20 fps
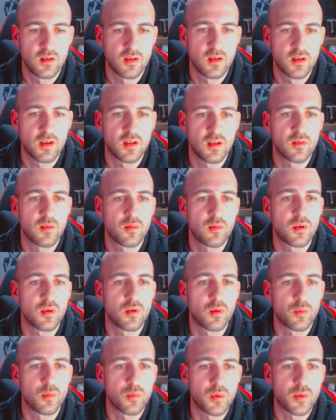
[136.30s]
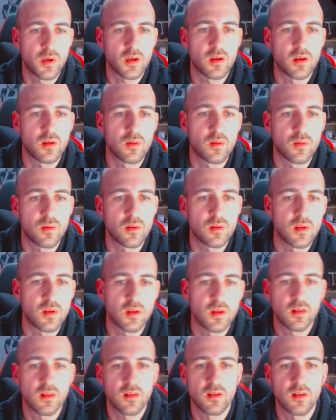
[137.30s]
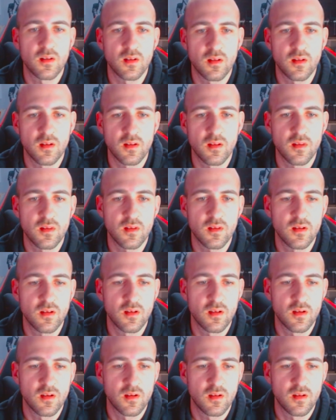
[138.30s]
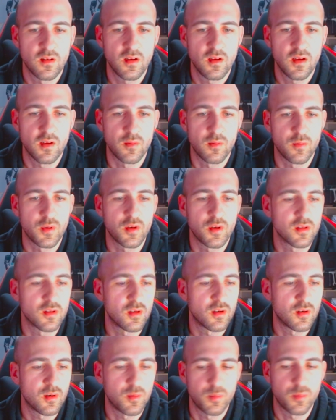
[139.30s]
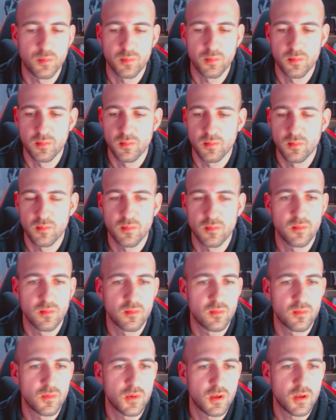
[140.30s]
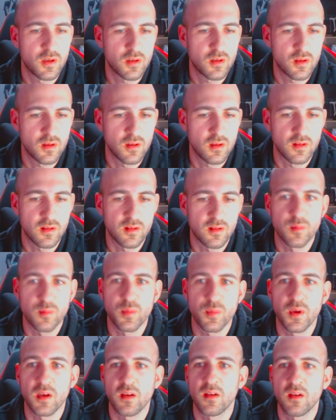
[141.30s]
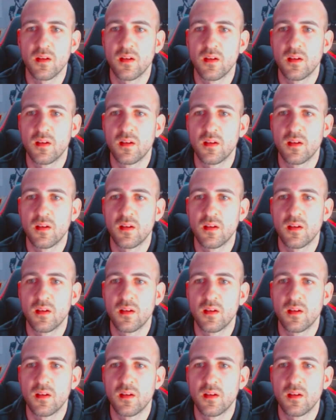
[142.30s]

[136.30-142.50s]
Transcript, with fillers: And if we go back to test, let's see. Oh yeah, we got our other list back.